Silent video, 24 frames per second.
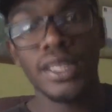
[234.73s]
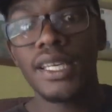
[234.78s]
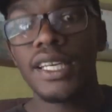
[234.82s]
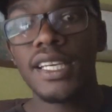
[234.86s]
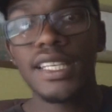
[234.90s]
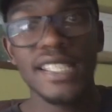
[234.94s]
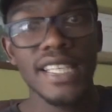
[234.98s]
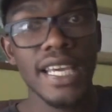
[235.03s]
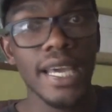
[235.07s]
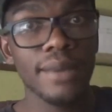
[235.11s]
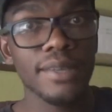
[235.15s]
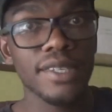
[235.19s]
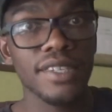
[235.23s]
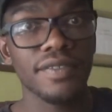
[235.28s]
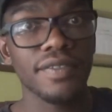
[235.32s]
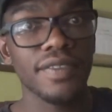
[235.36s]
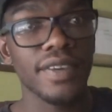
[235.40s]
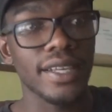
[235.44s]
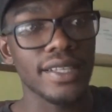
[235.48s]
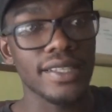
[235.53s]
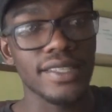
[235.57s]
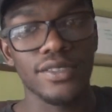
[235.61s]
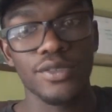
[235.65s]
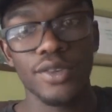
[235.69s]
three times in
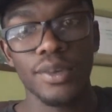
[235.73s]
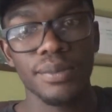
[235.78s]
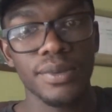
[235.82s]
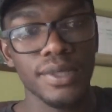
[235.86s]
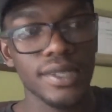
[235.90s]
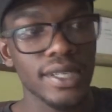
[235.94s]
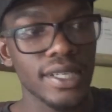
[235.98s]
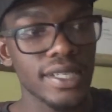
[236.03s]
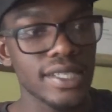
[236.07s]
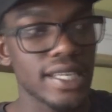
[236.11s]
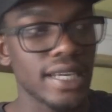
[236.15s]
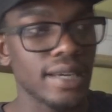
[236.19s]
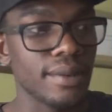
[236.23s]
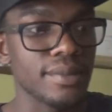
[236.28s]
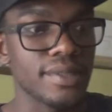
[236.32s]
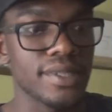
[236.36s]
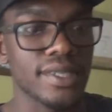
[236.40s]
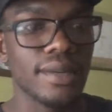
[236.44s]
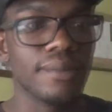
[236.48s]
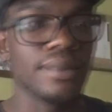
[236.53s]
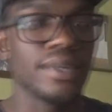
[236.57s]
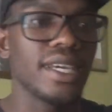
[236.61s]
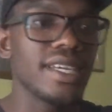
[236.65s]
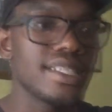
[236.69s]
fact, it's wrapped three
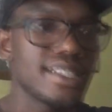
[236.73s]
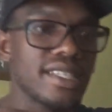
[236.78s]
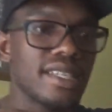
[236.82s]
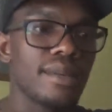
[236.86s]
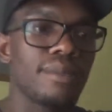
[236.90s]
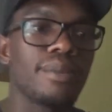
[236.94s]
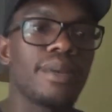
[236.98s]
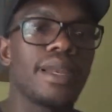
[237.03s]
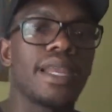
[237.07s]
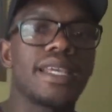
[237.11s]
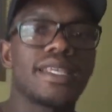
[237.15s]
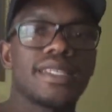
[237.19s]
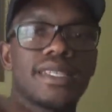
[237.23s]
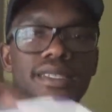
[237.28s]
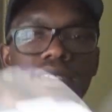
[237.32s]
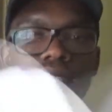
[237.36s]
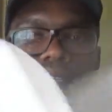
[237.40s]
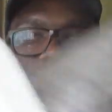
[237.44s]
times. I'm guessing the plastic